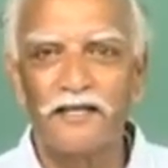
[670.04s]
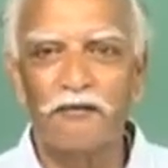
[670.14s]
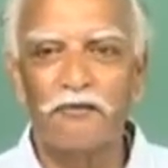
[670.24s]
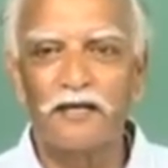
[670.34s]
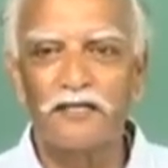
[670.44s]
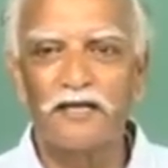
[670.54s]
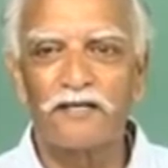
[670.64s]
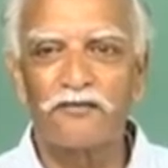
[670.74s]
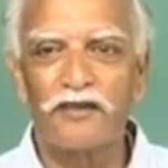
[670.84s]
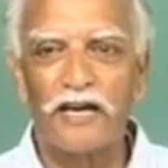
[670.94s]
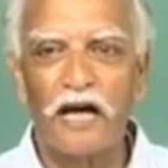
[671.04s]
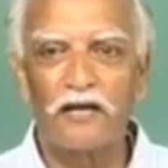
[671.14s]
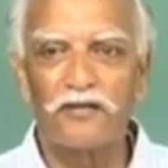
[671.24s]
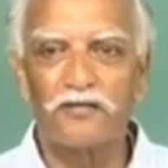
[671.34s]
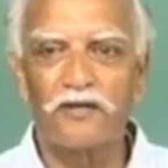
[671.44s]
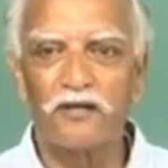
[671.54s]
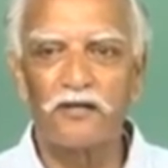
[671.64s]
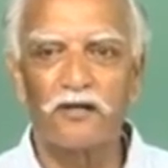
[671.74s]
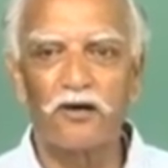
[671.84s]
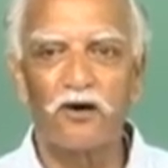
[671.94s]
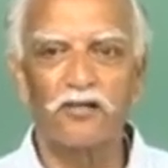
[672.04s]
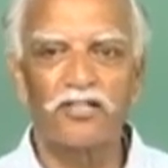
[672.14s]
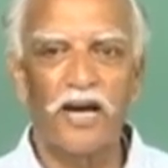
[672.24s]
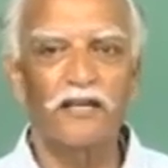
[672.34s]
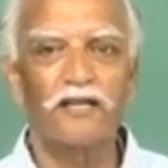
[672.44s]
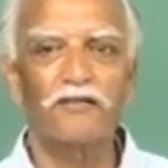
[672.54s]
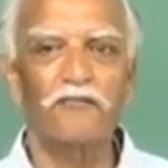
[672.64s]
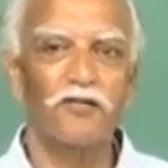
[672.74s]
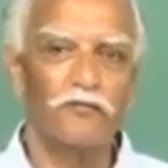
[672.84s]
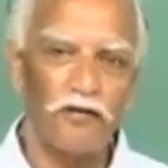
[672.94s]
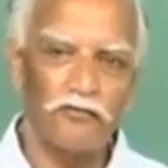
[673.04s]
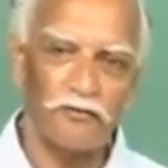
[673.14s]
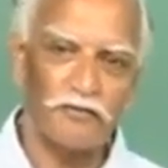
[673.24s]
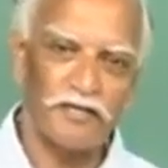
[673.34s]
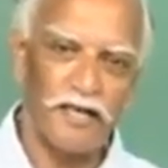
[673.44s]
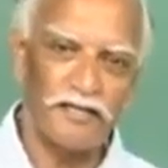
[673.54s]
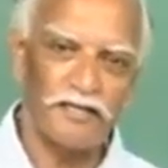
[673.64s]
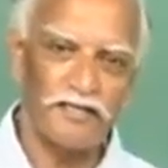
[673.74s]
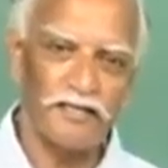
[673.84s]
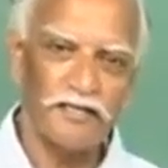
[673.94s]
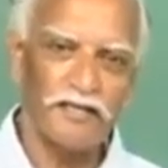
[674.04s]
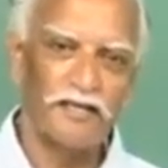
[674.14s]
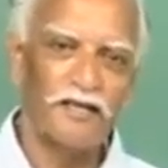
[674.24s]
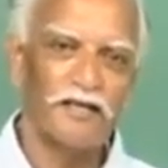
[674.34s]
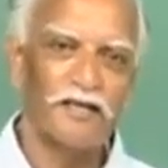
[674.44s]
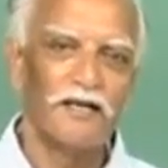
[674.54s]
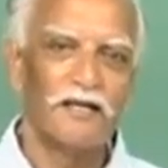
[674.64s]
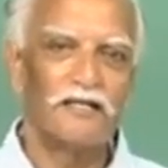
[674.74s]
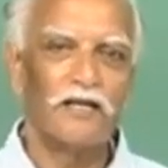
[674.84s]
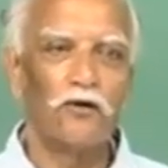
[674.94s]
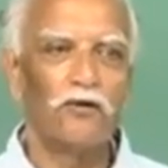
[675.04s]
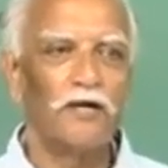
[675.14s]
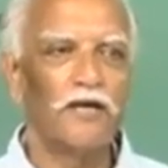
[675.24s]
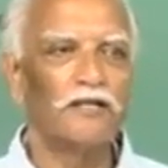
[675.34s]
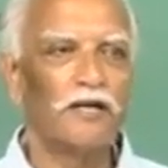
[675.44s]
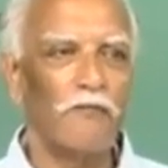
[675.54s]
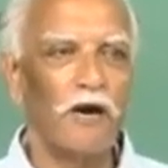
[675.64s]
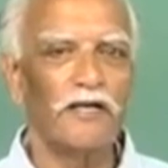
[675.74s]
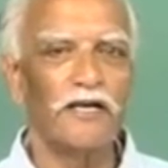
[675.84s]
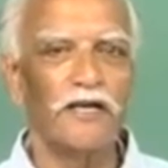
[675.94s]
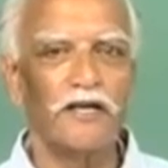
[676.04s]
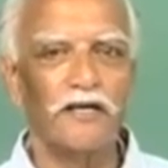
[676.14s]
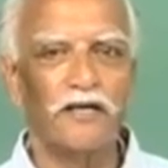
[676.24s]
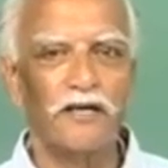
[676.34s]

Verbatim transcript: There were a set of canals or channels which went from the tanks down in the command area